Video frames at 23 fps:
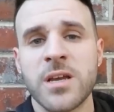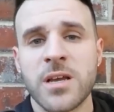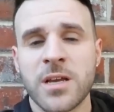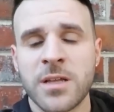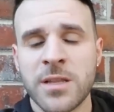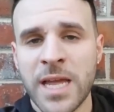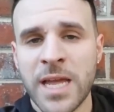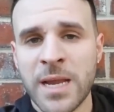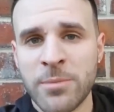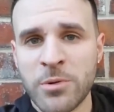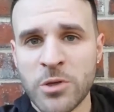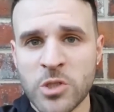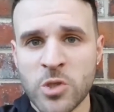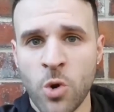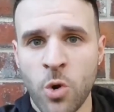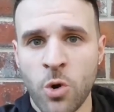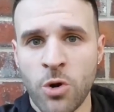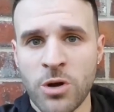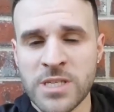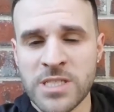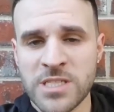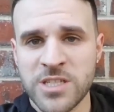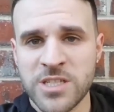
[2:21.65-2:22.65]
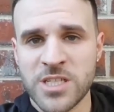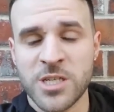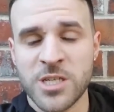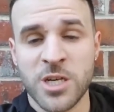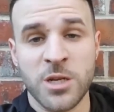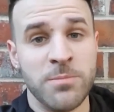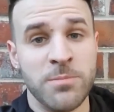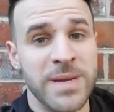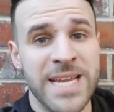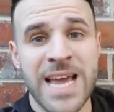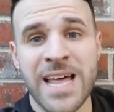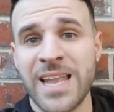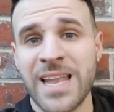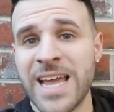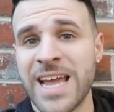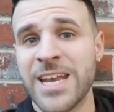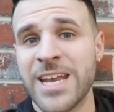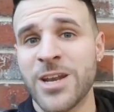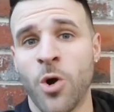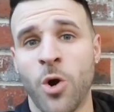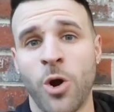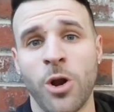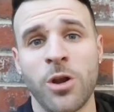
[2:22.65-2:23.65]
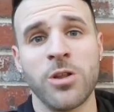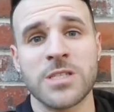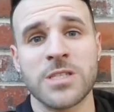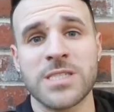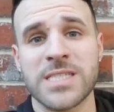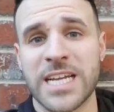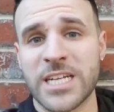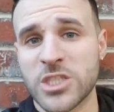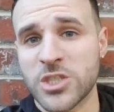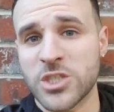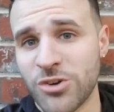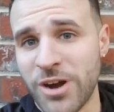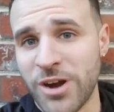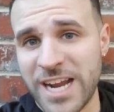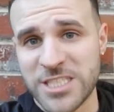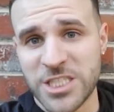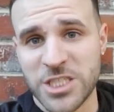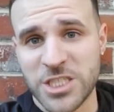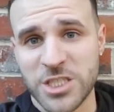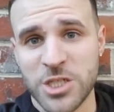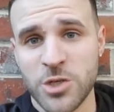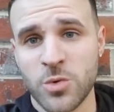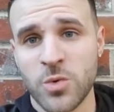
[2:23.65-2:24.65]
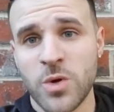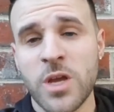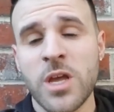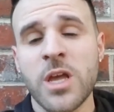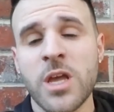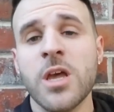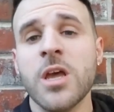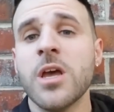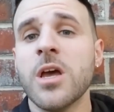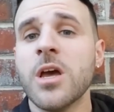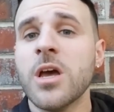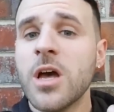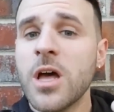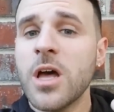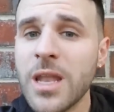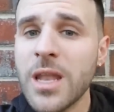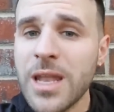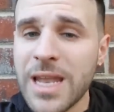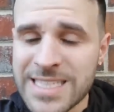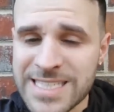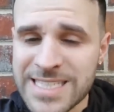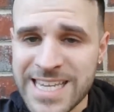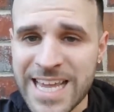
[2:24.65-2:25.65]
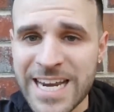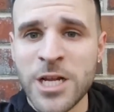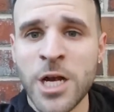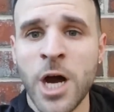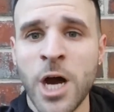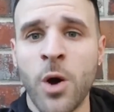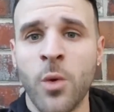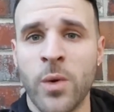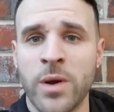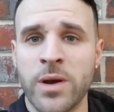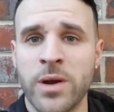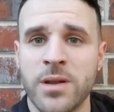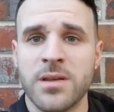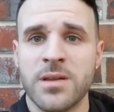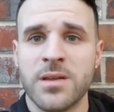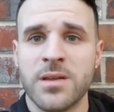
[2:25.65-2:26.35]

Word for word: Gleyber Torres looks good. Miguel Andujar looks like trash, too. Uh, let's get going.